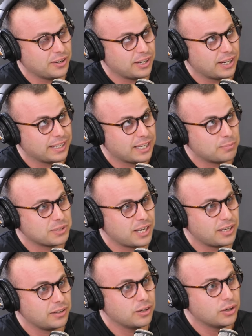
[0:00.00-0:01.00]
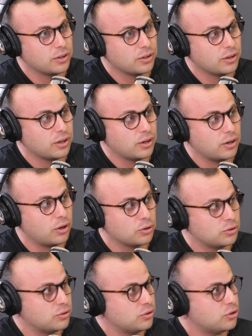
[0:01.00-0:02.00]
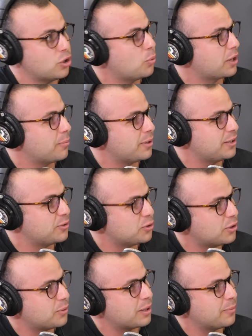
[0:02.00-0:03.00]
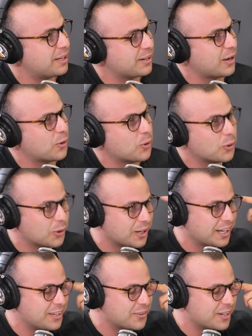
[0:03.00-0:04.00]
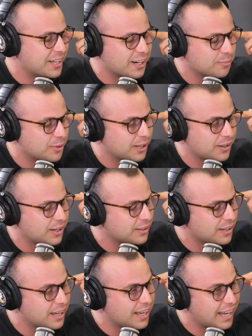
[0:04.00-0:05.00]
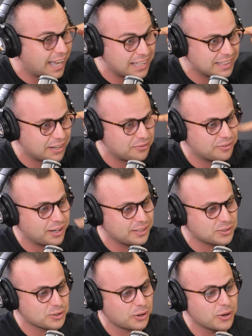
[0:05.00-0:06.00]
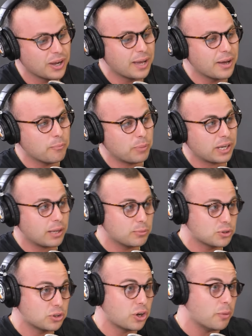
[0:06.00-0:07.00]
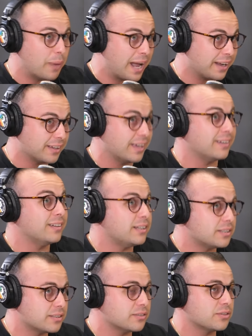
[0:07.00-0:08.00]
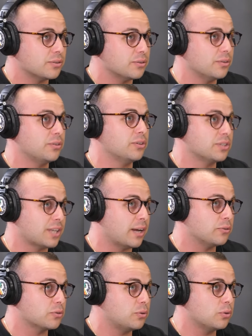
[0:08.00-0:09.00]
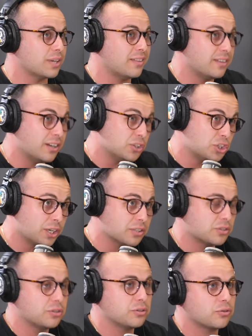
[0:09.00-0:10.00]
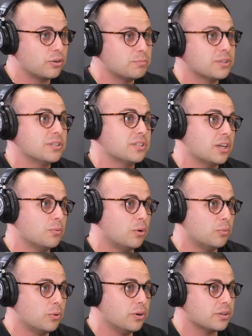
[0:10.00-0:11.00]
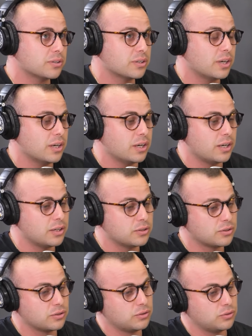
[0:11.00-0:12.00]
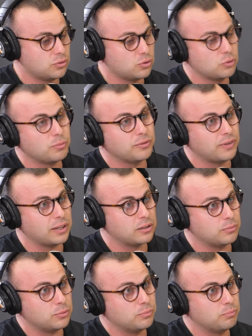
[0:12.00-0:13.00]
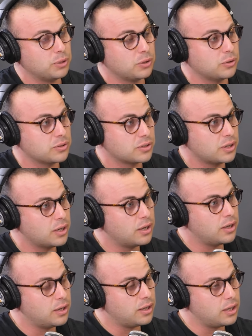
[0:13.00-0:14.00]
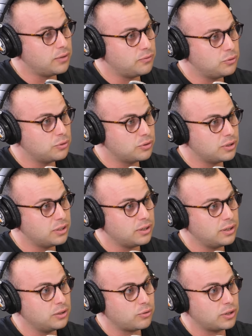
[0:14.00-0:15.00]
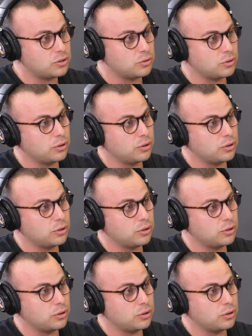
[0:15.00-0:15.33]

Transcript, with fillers: I, I kept saying, oh, you know what I mean? You know what I mean? And I heard it and I hear it now and I'm like, oh, I hate that phrase. So being able to go back and listen to your sales calls and then adjust your script to see what works is super valuable, because if you can increase your